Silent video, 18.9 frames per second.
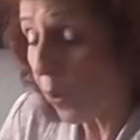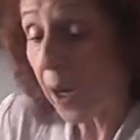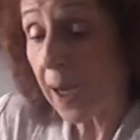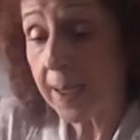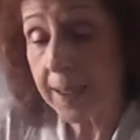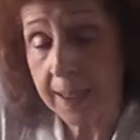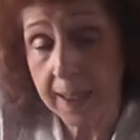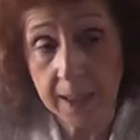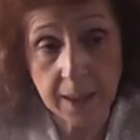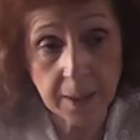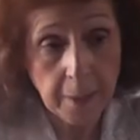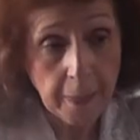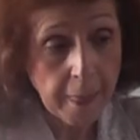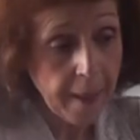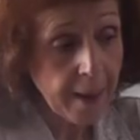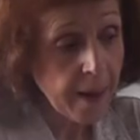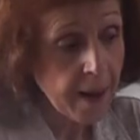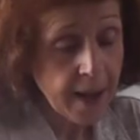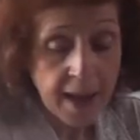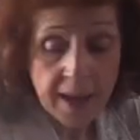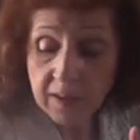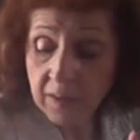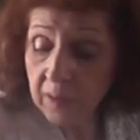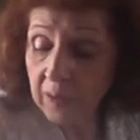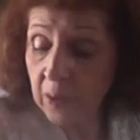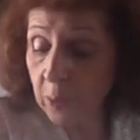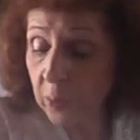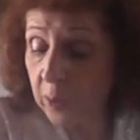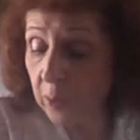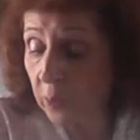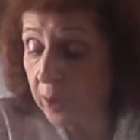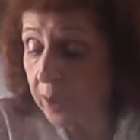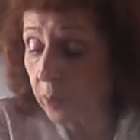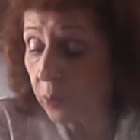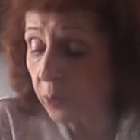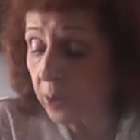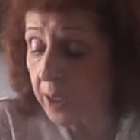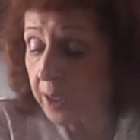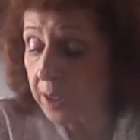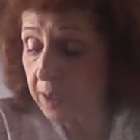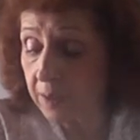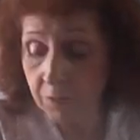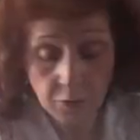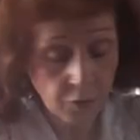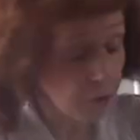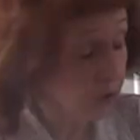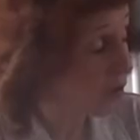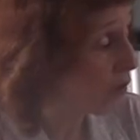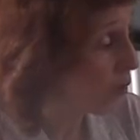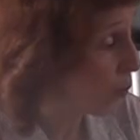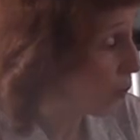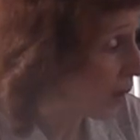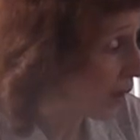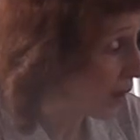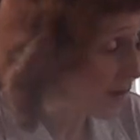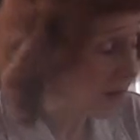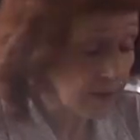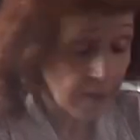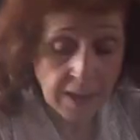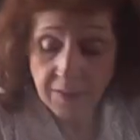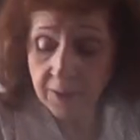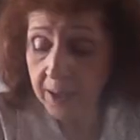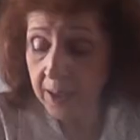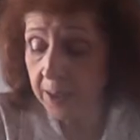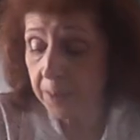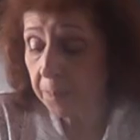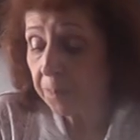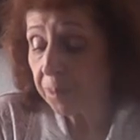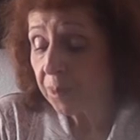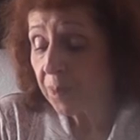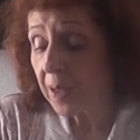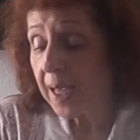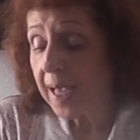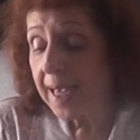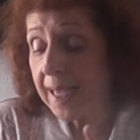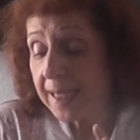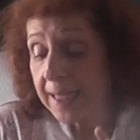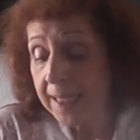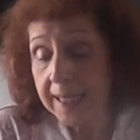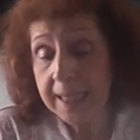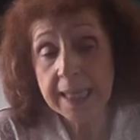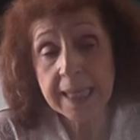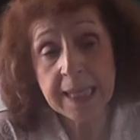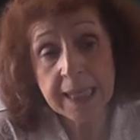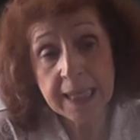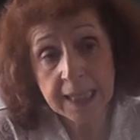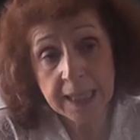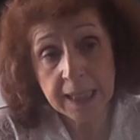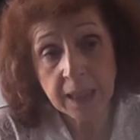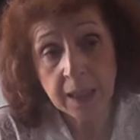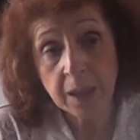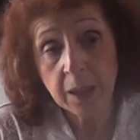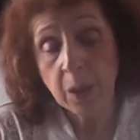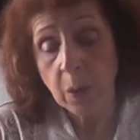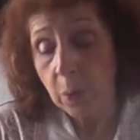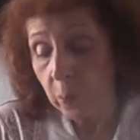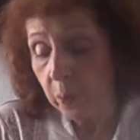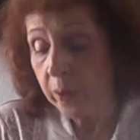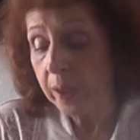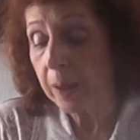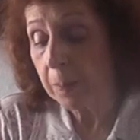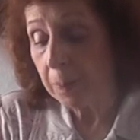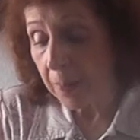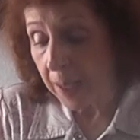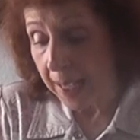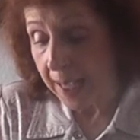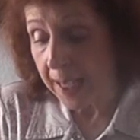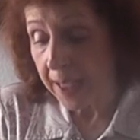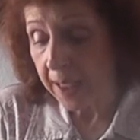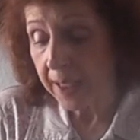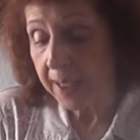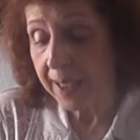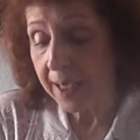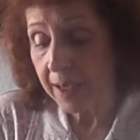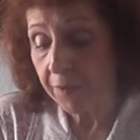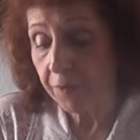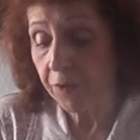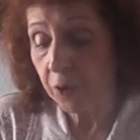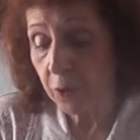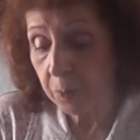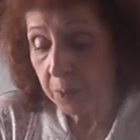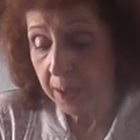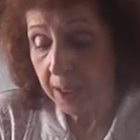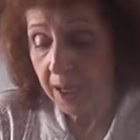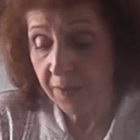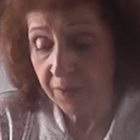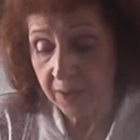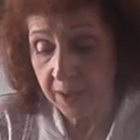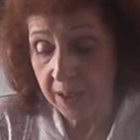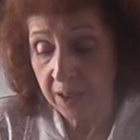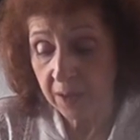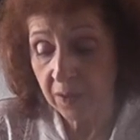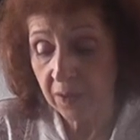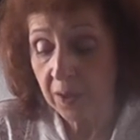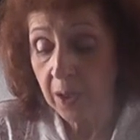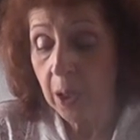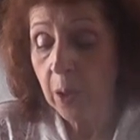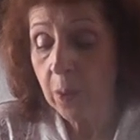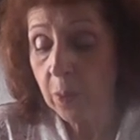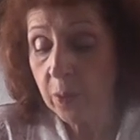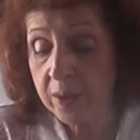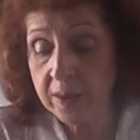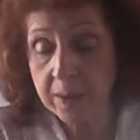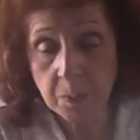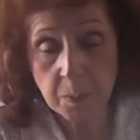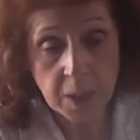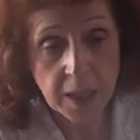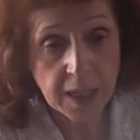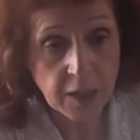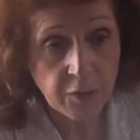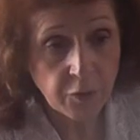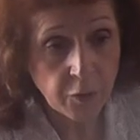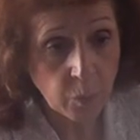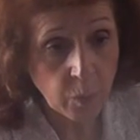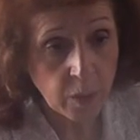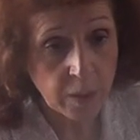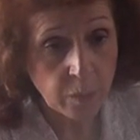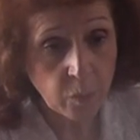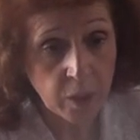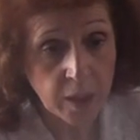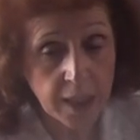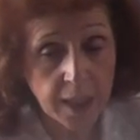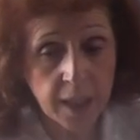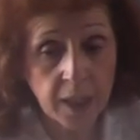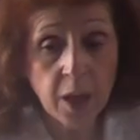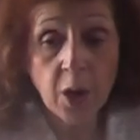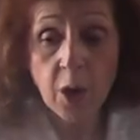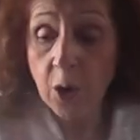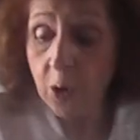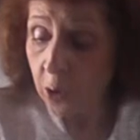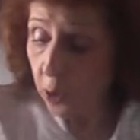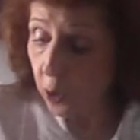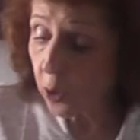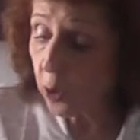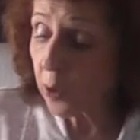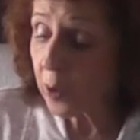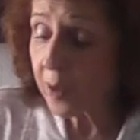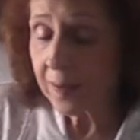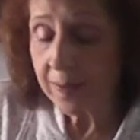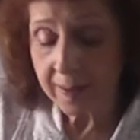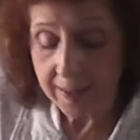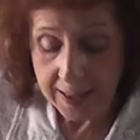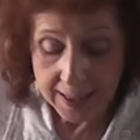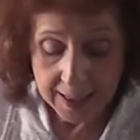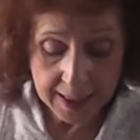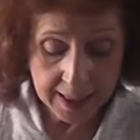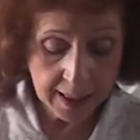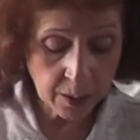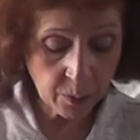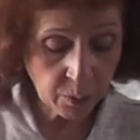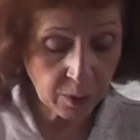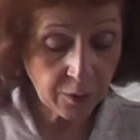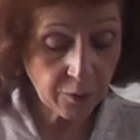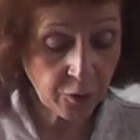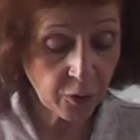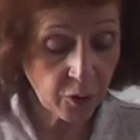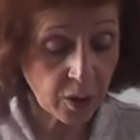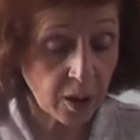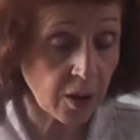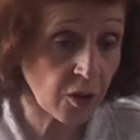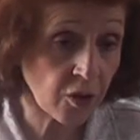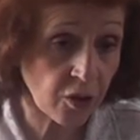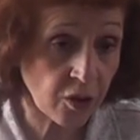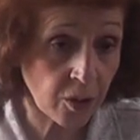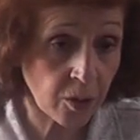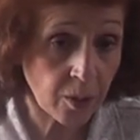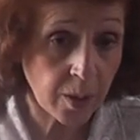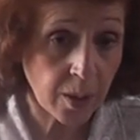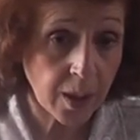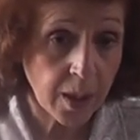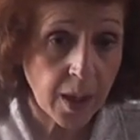writing. And so when we read in verse 27, and he will make a firm covenant with the many for one week, who is the he referring to?